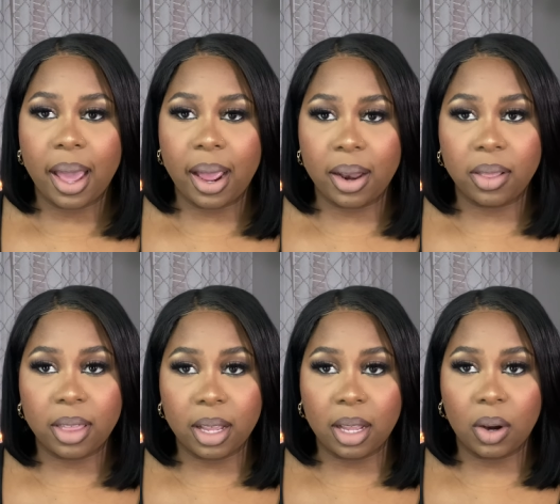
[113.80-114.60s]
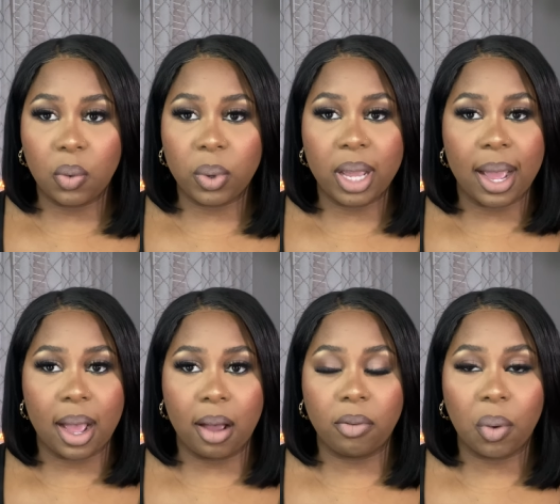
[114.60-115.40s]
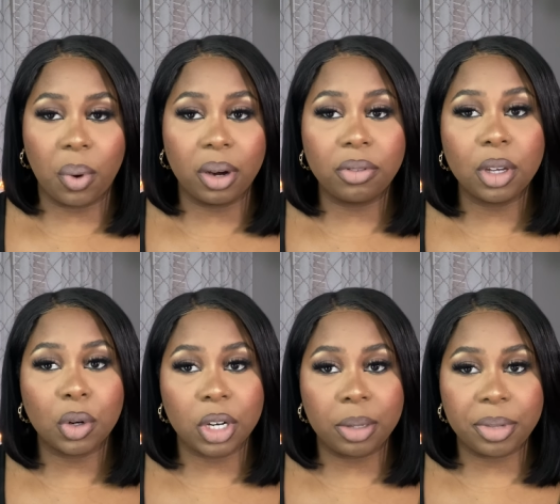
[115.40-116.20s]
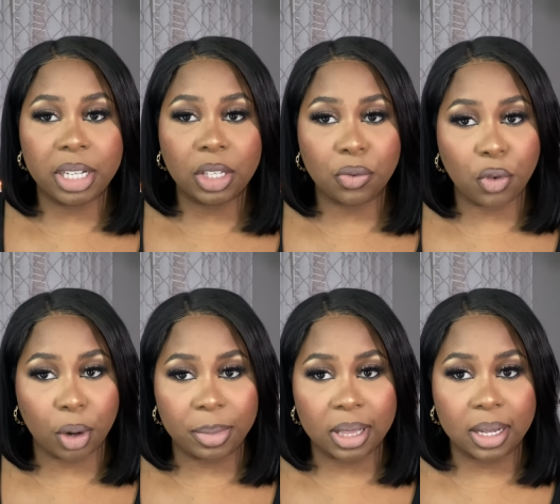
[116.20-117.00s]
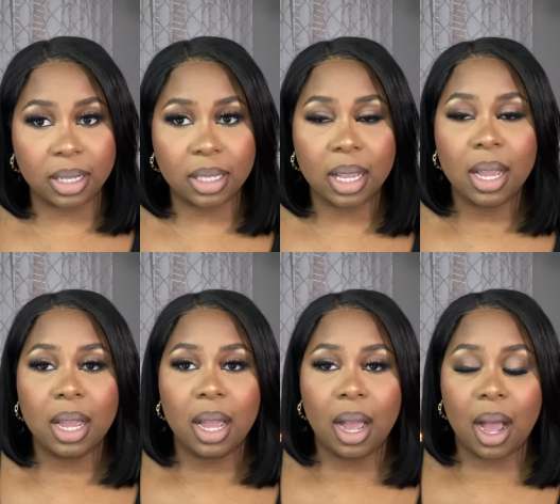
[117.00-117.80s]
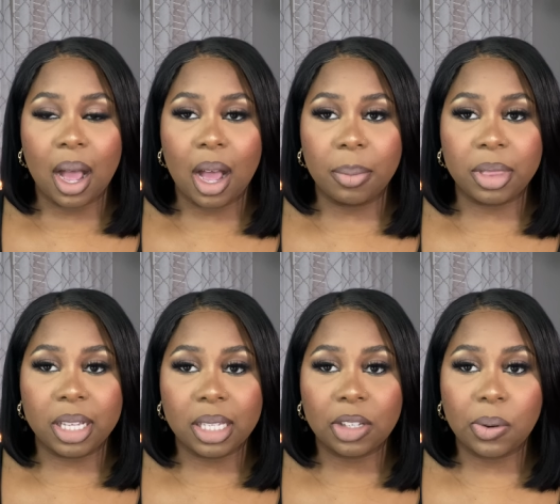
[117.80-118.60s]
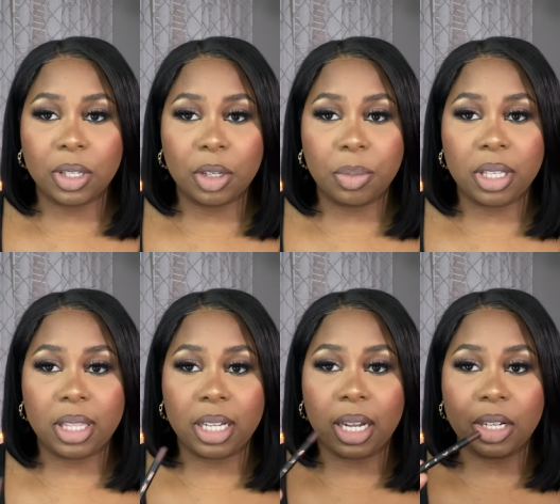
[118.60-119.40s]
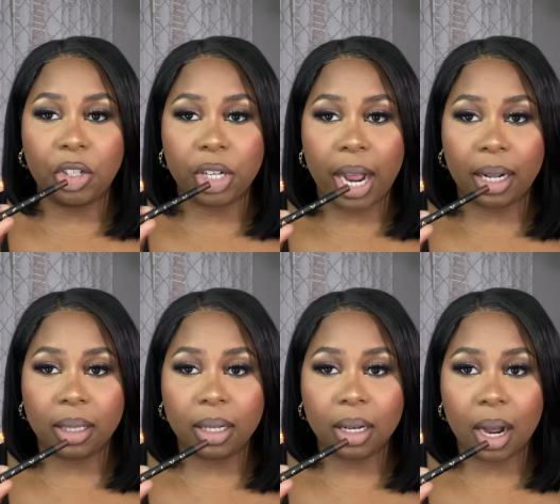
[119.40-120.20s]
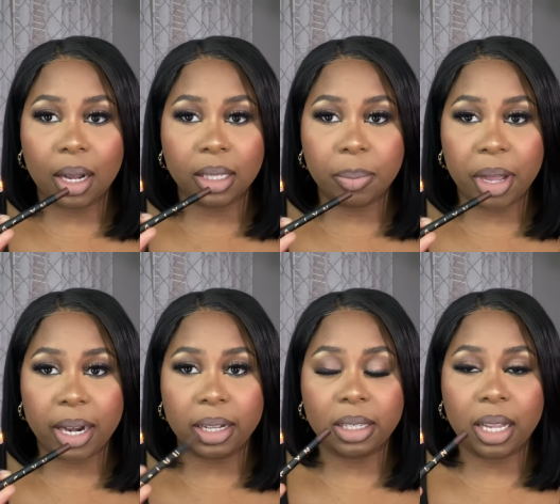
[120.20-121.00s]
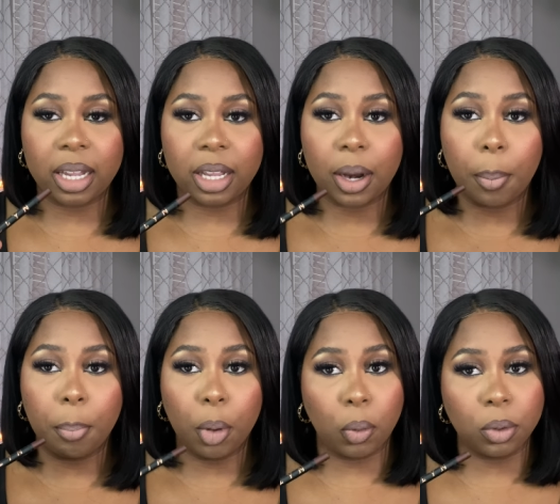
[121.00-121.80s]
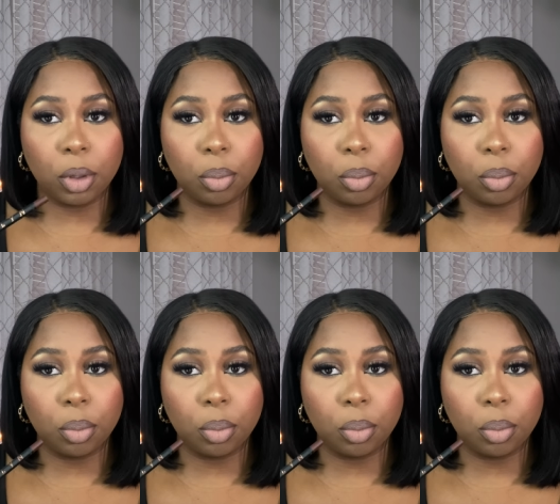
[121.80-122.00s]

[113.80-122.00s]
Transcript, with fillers: And then we have one of the creamiest formulas. Um, this is going to be the Jaclyn Cosmetics in Bold